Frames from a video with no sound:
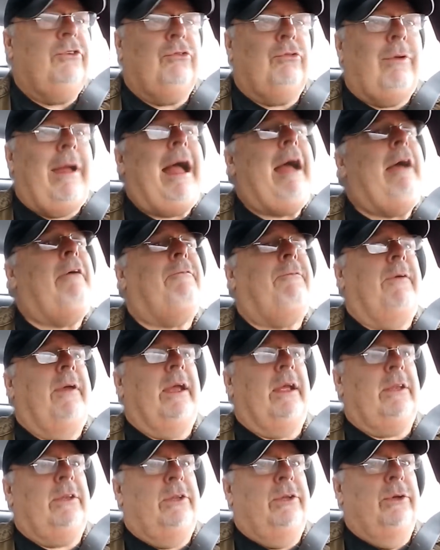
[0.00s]

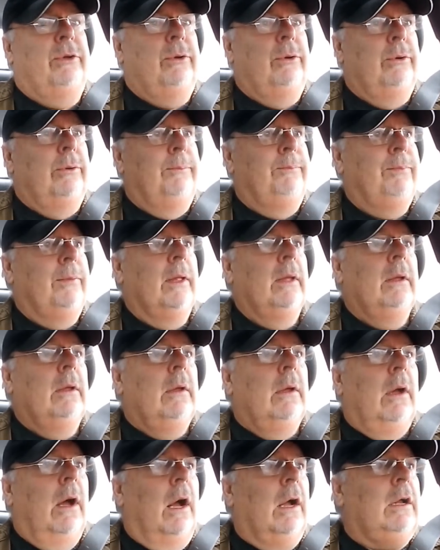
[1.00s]
traffic to
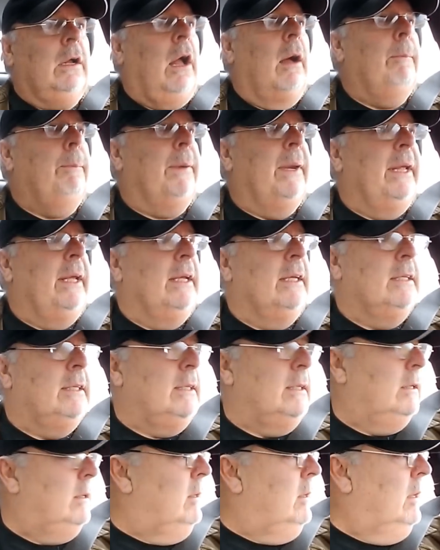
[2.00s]
a
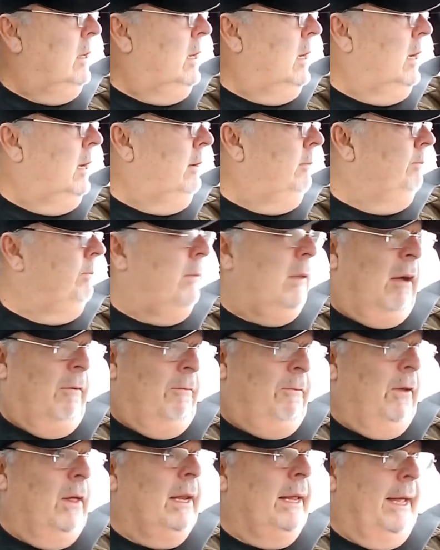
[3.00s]
company's
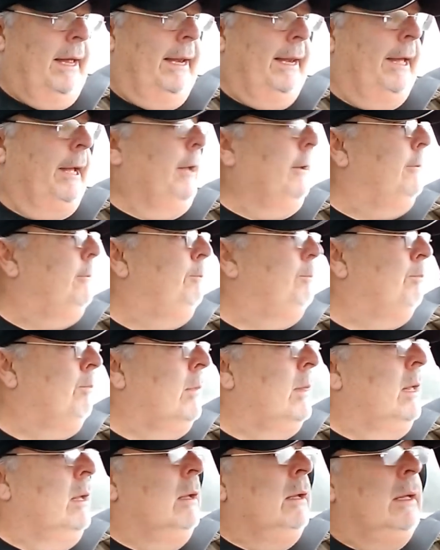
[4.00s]
affiliate link.
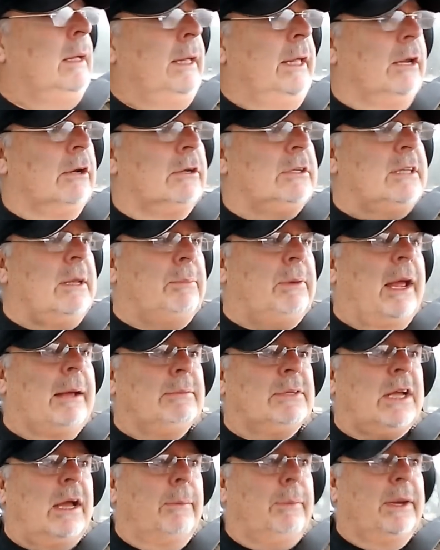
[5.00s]
You know,
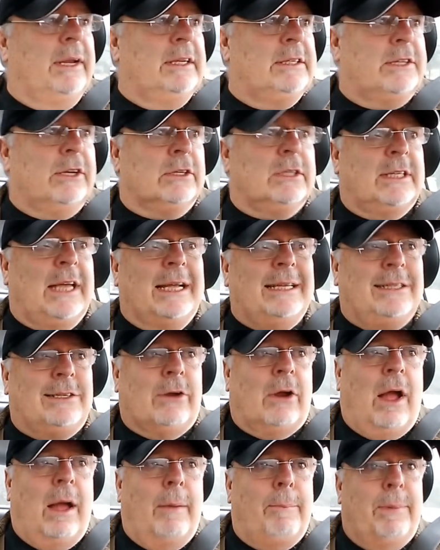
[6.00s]
sometimes companies, their sites
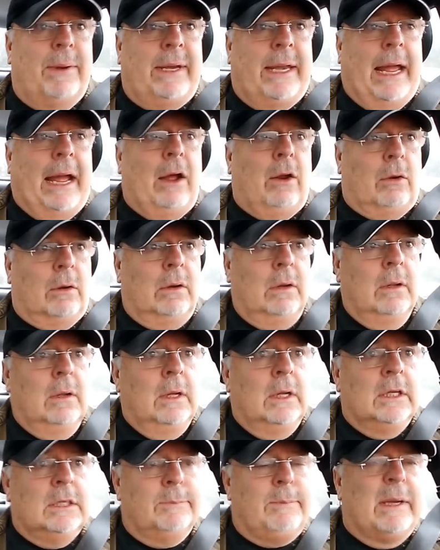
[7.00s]
are up and down,
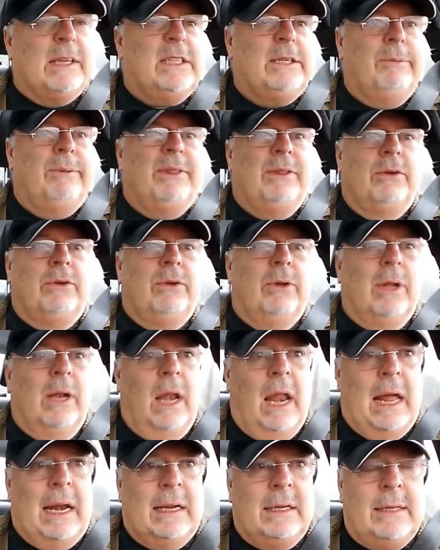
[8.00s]
especially when they're doing a
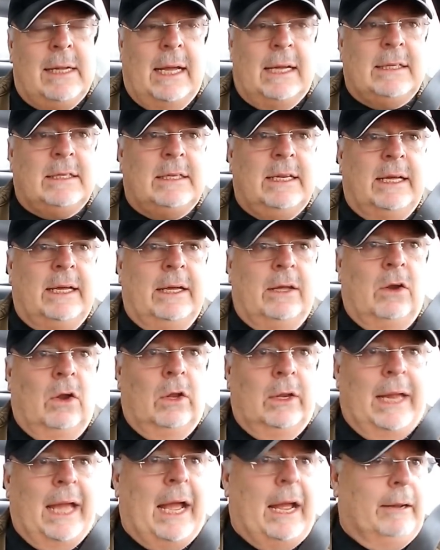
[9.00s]
lot of testing and
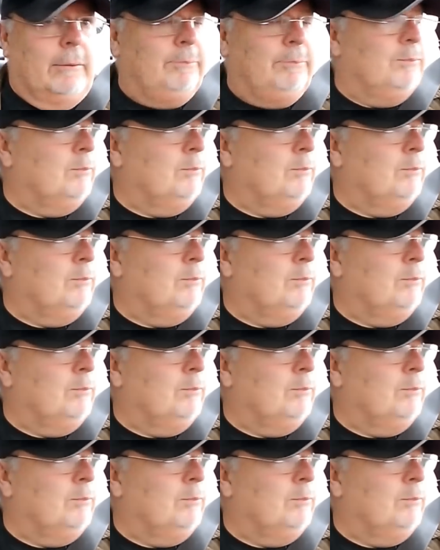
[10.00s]
all that.